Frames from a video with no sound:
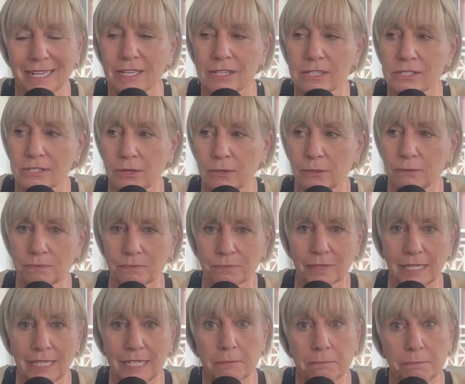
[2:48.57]
So
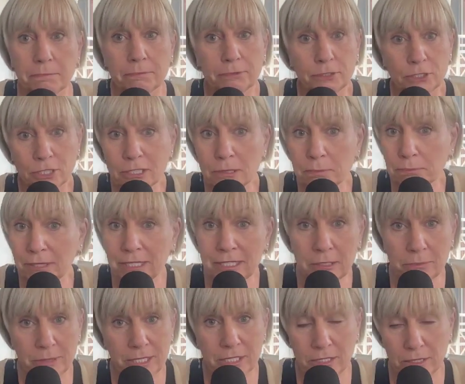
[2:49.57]
it just
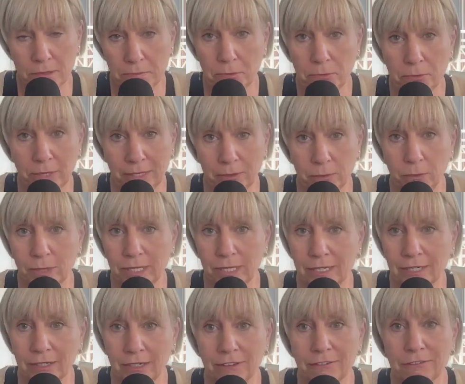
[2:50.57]
brings me to the point
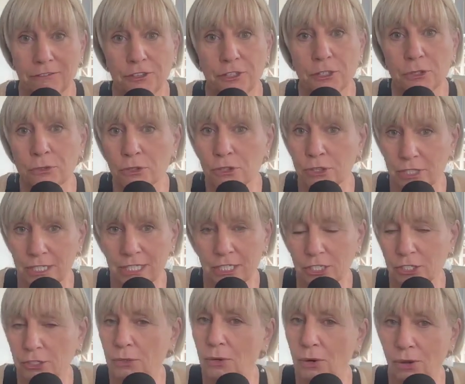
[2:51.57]
where if you
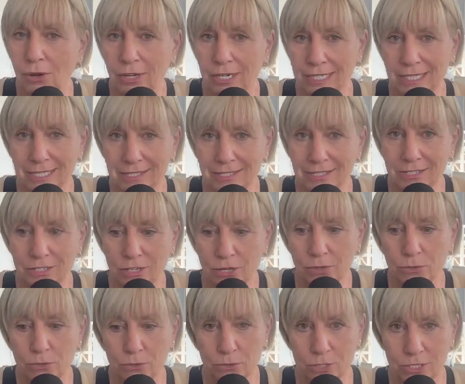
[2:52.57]
think your audience
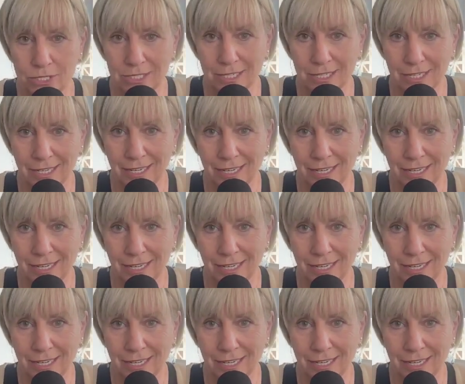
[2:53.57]
knows